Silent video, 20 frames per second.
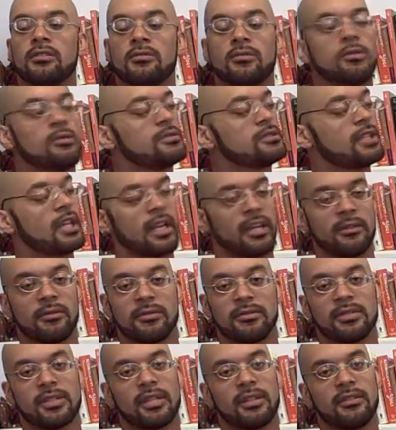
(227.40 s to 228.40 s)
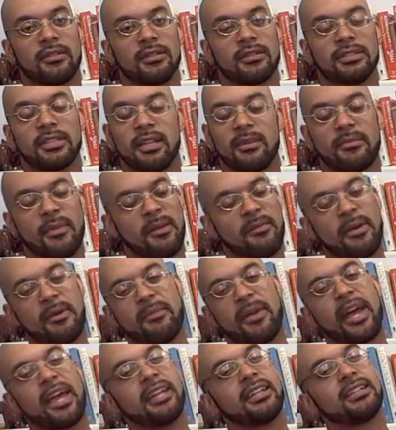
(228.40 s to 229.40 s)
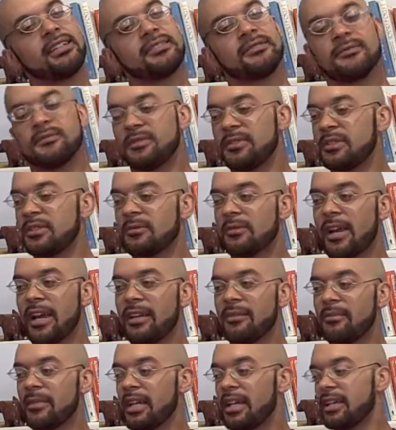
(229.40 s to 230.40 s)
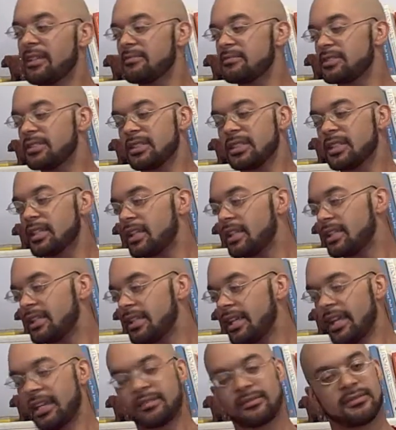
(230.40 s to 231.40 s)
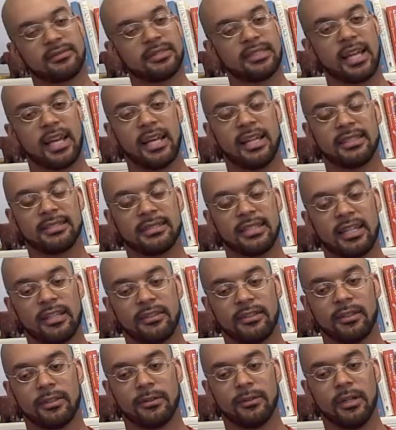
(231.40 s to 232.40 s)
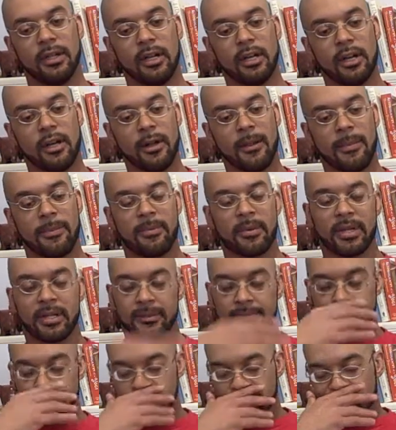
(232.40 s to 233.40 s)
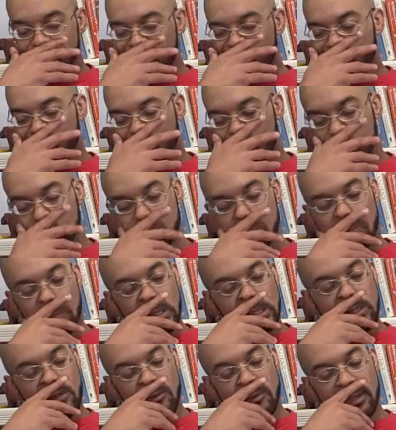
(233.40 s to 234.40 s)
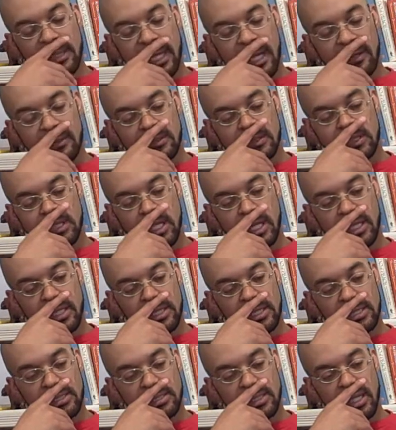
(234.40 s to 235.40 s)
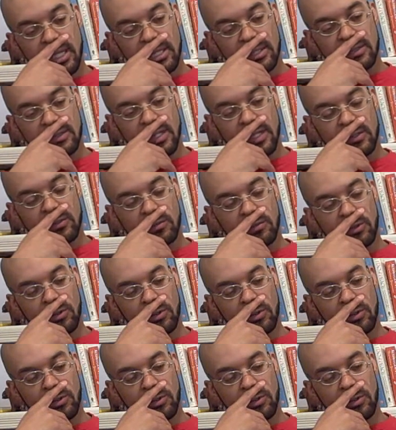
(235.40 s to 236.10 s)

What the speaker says: What was I going to say? My mind doesn't feel right, man. I'm sick. I need to exercise. I don't know. But without just